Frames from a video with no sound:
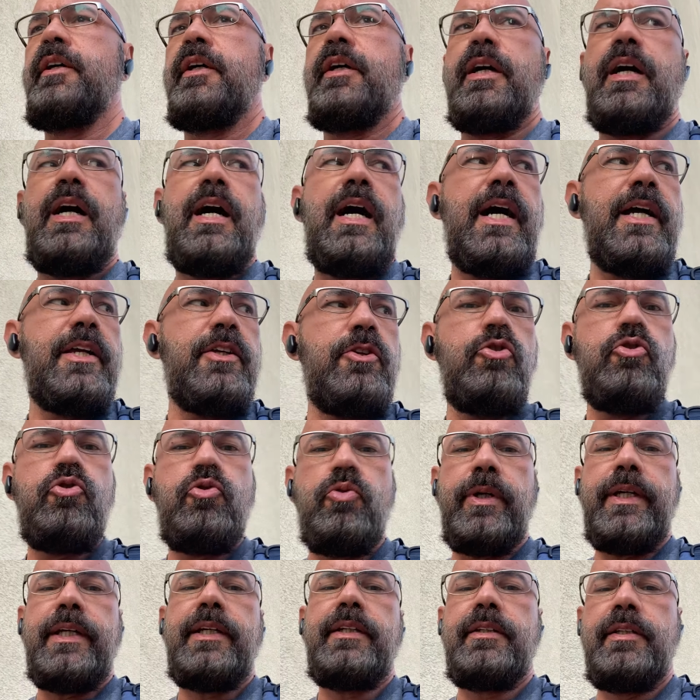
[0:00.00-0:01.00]
a high
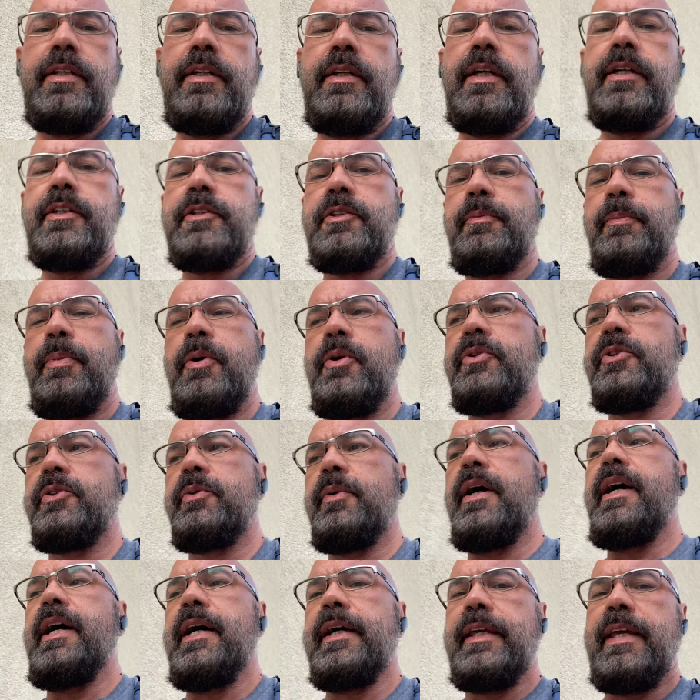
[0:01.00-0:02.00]
nutrient as opposed to
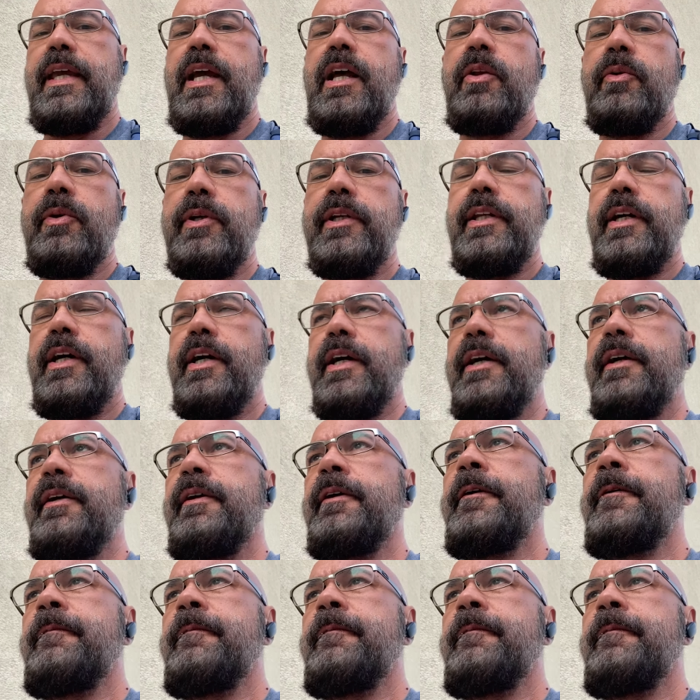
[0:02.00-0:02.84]
a high calorie diet.